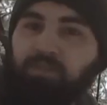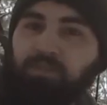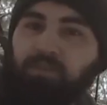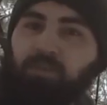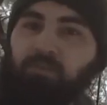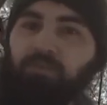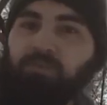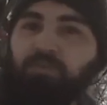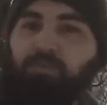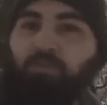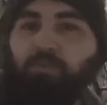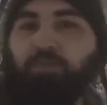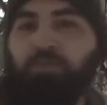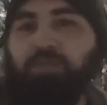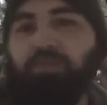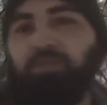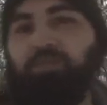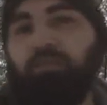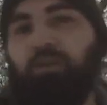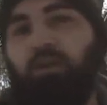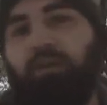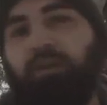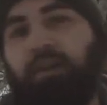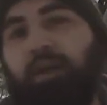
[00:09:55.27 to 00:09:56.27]
Fiskars folding
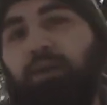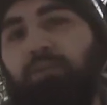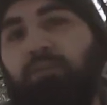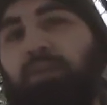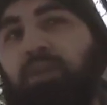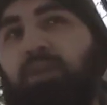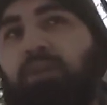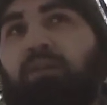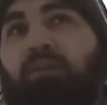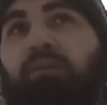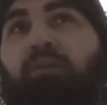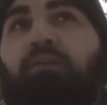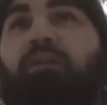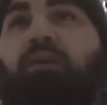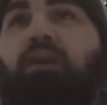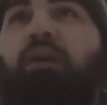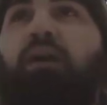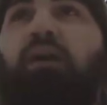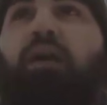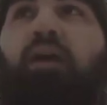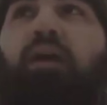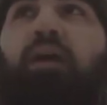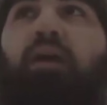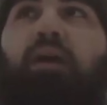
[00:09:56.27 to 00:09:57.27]
saw down here.
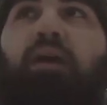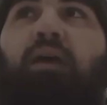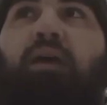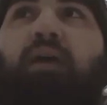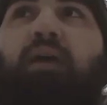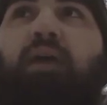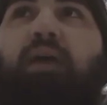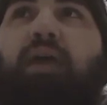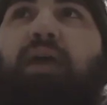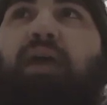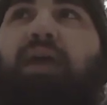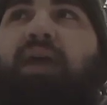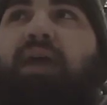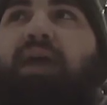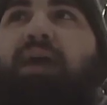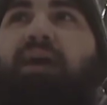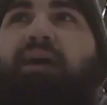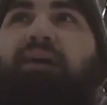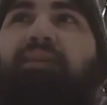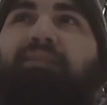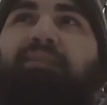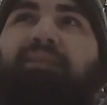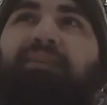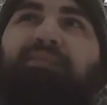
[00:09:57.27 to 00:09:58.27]

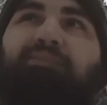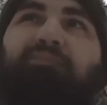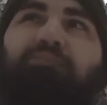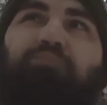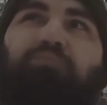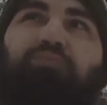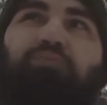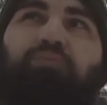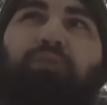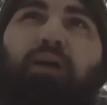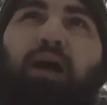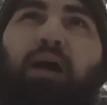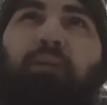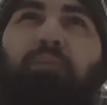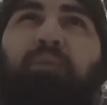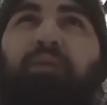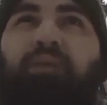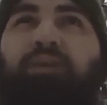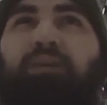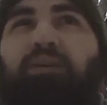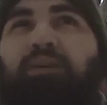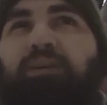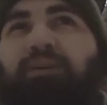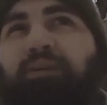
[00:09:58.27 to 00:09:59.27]
and that's
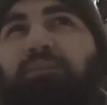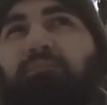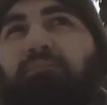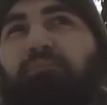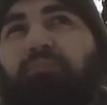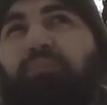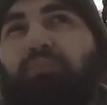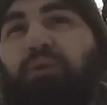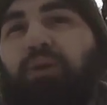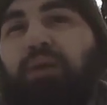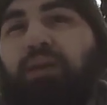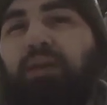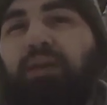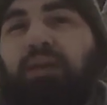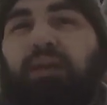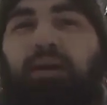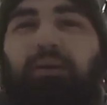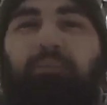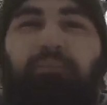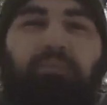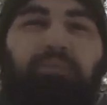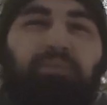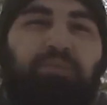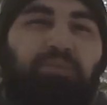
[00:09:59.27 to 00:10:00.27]
probably gonna bring it
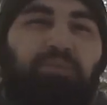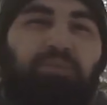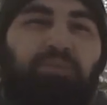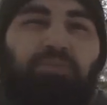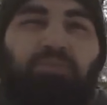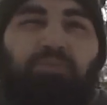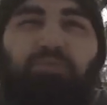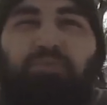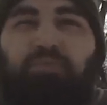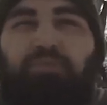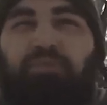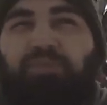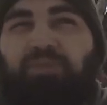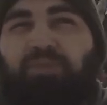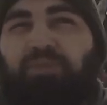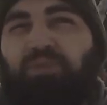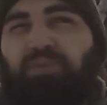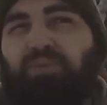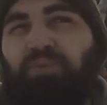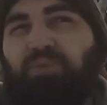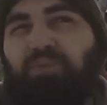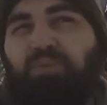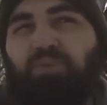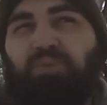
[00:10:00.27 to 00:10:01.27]
up to
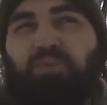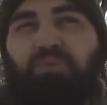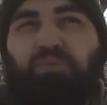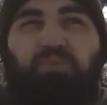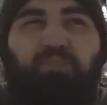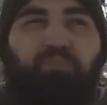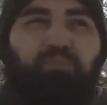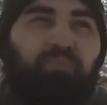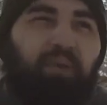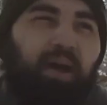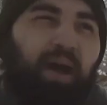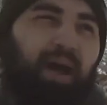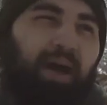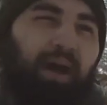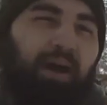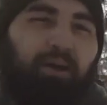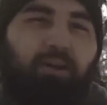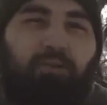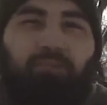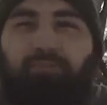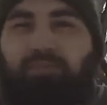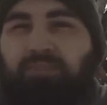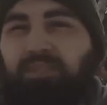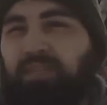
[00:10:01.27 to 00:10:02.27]
2
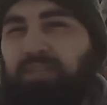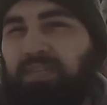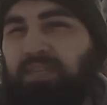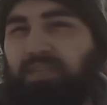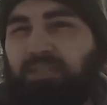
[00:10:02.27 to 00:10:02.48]
pounds